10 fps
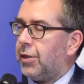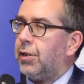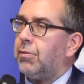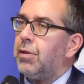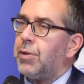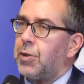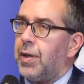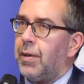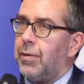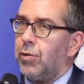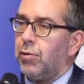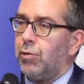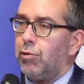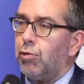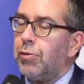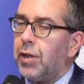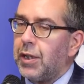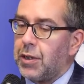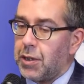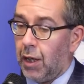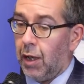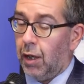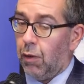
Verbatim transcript: I think we must be able to do two things.